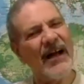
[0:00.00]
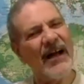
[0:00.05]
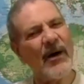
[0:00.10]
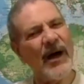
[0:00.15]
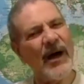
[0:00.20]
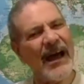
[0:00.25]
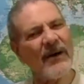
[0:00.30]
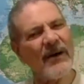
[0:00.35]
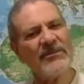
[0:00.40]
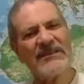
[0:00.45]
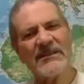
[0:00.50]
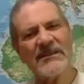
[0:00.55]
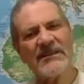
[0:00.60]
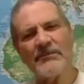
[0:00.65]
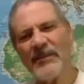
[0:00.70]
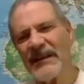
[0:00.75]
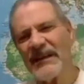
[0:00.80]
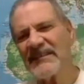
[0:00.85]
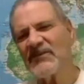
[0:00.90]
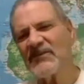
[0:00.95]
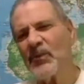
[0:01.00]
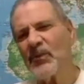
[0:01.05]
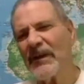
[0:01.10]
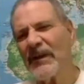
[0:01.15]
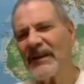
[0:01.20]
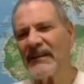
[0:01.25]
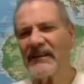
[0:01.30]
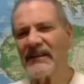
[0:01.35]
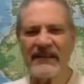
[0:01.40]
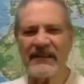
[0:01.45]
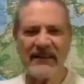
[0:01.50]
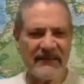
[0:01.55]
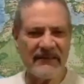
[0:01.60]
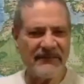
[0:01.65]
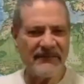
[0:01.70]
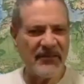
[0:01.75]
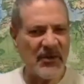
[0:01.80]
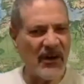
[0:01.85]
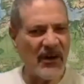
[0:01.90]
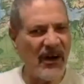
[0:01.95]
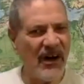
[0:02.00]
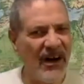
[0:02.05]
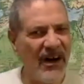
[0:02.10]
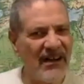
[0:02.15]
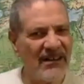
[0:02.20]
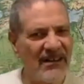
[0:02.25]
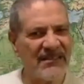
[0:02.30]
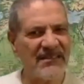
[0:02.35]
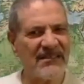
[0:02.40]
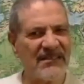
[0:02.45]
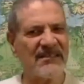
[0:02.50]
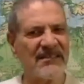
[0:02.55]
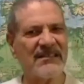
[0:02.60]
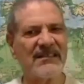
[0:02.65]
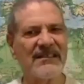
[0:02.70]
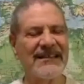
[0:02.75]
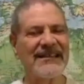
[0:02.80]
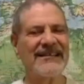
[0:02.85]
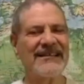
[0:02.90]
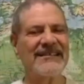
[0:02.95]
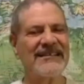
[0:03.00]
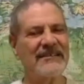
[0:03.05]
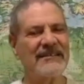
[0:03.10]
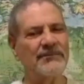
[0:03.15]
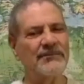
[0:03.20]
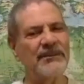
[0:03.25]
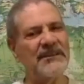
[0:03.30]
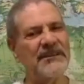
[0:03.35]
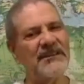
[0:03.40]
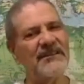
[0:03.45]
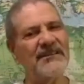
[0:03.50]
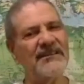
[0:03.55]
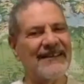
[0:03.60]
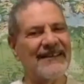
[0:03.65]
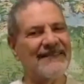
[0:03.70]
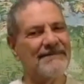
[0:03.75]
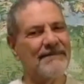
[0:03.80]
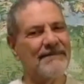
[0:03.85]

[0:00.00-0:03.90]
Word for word: how's the best way for us to be